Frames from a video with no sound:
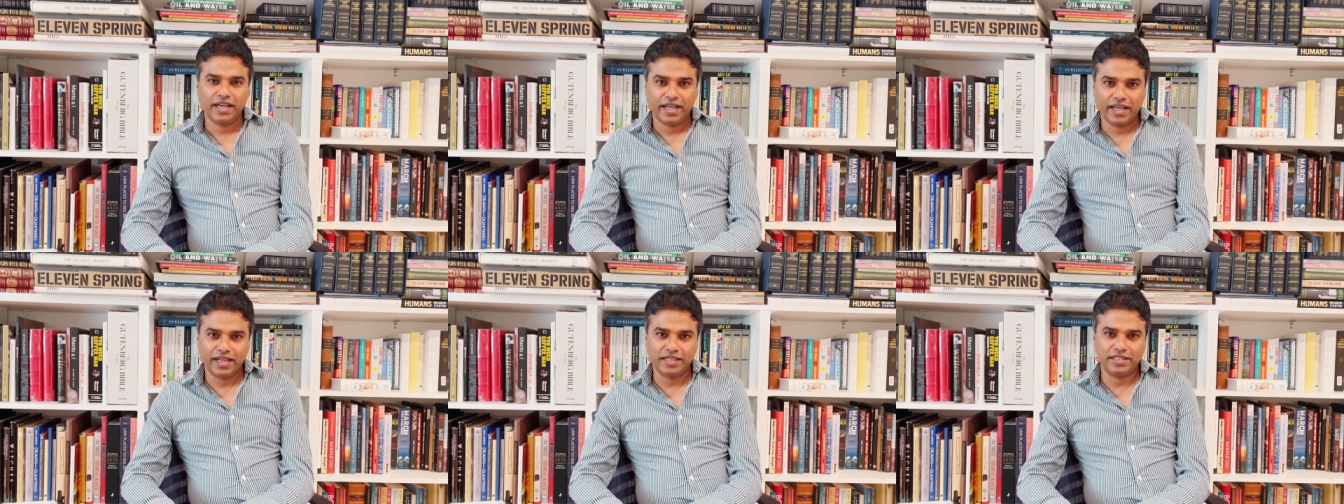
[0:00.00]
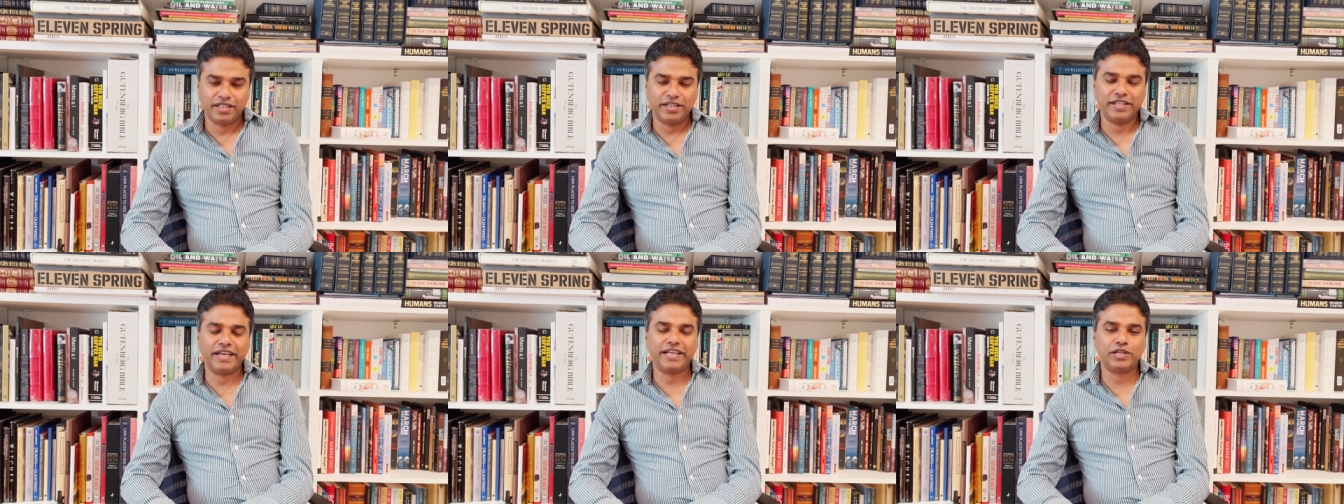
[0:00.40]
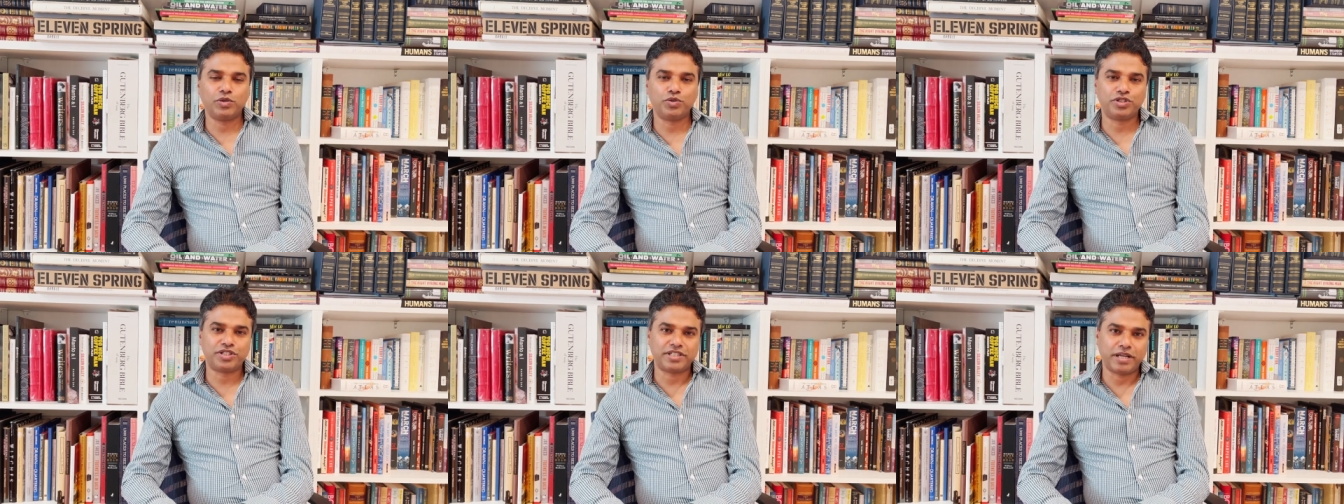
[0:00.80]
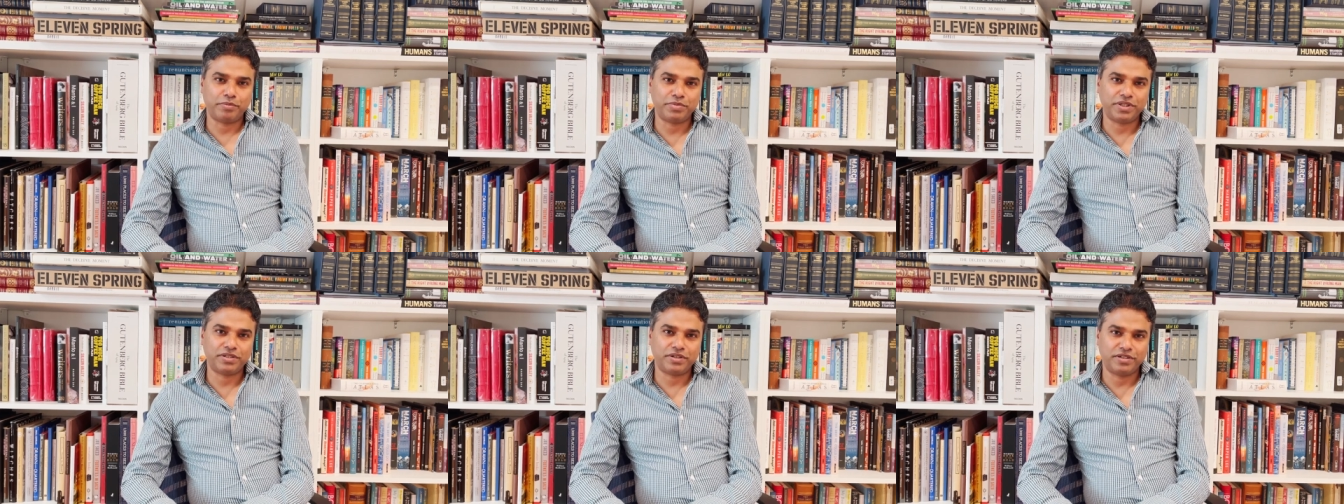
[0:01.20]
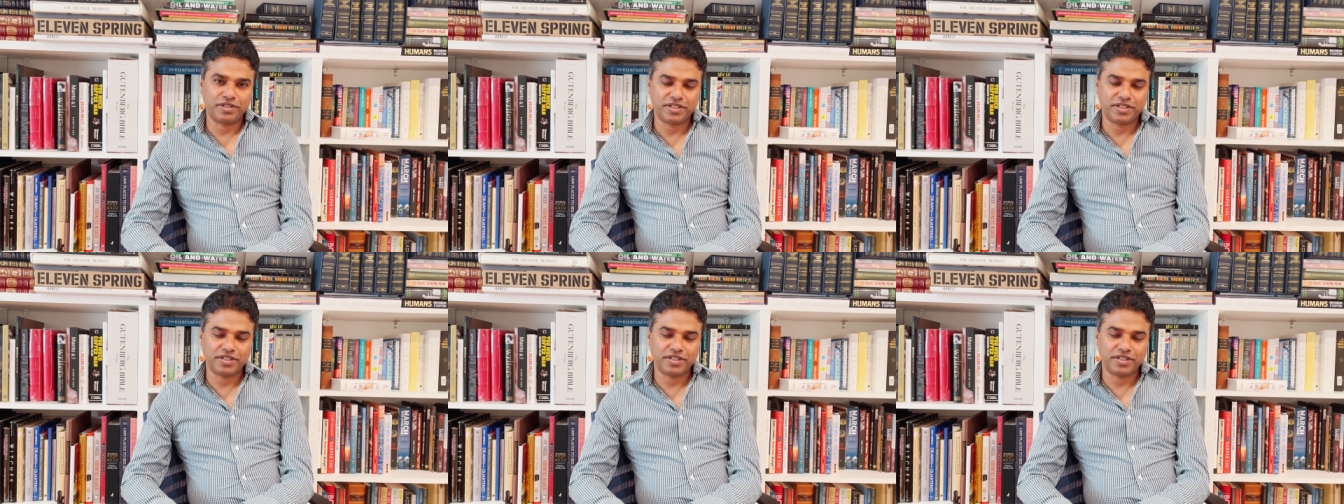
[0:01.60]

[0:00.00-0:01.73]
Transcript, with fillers: held the India Inclusion Summit on